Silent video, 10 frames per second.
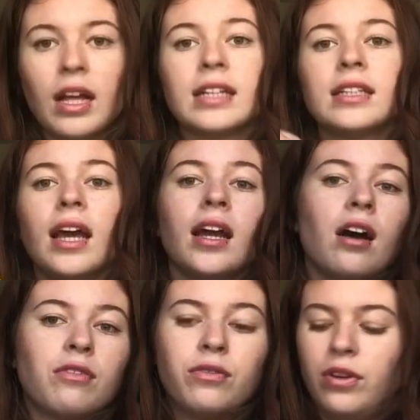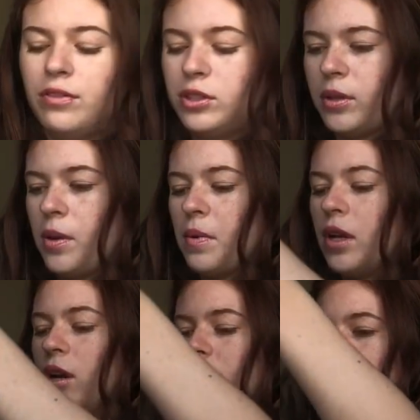Last thing I got from Forever 21
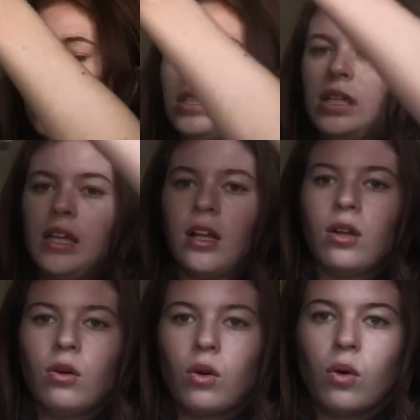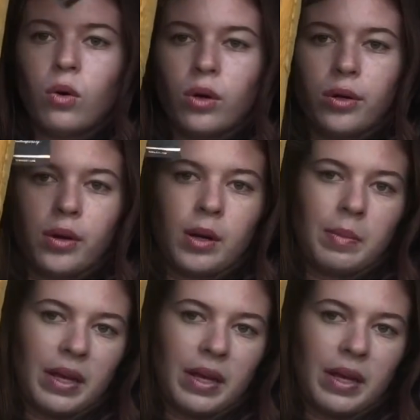are these yellow corduroy